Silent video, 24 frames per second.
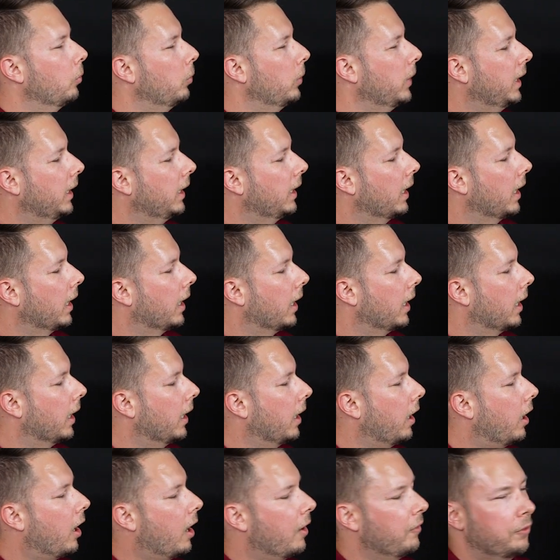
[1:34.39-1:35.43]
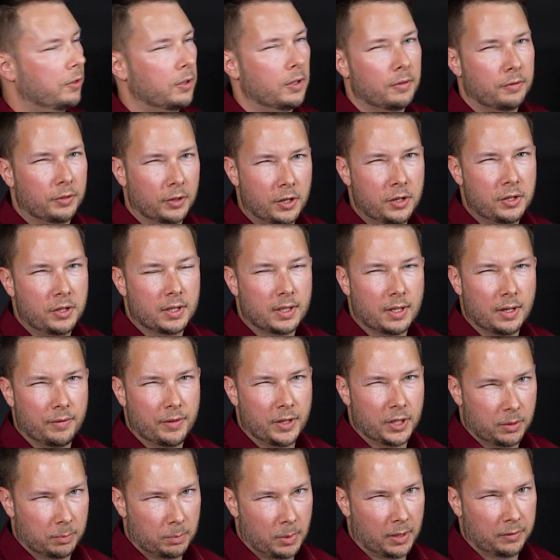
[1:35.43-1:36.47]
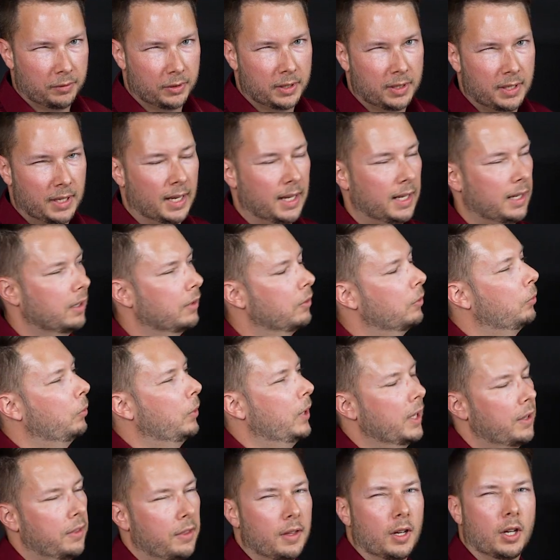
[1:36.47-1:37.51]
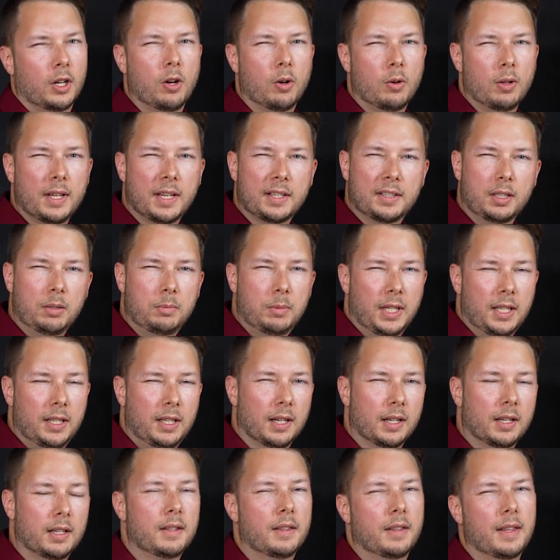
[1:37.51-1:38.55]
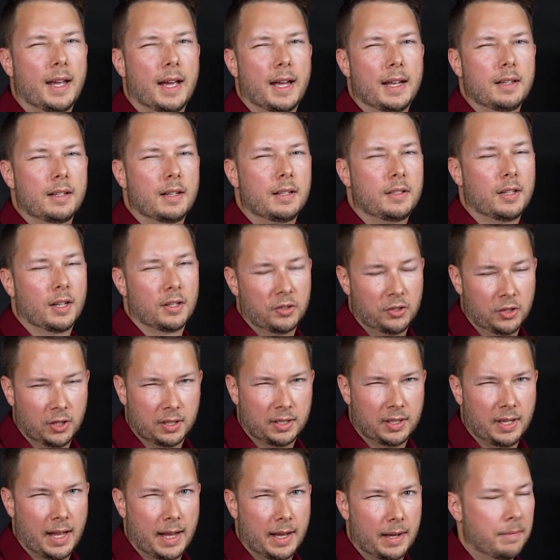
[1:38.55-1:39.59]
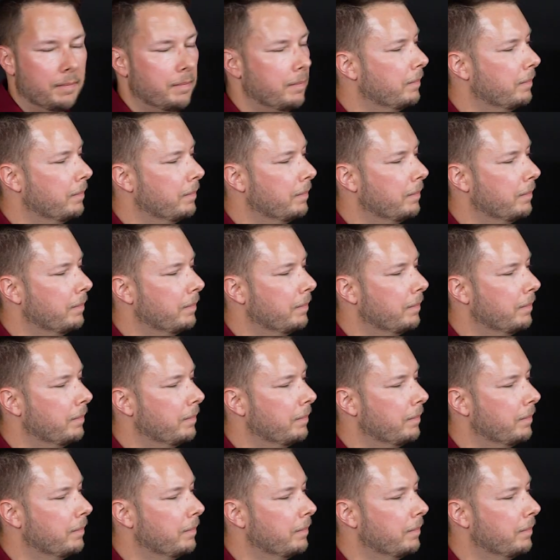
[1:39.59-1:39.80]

we offer a version of this buffer tank with a coalescing media that does just that.